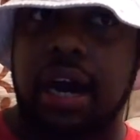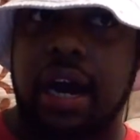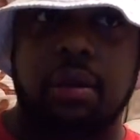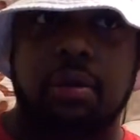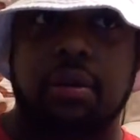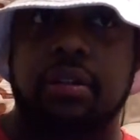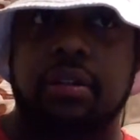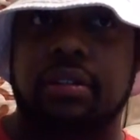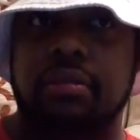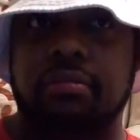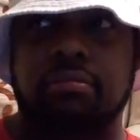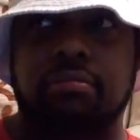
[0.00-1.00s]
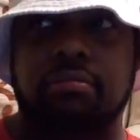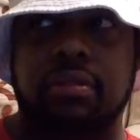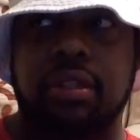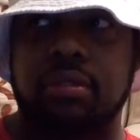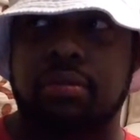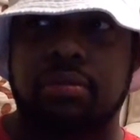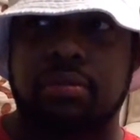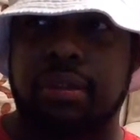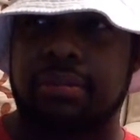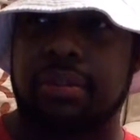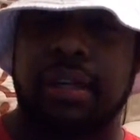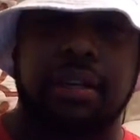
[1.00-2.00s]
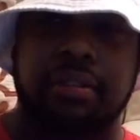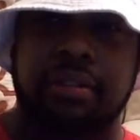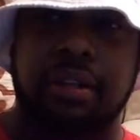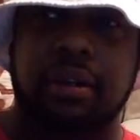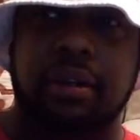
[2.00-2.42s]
hour, 2 sometimes.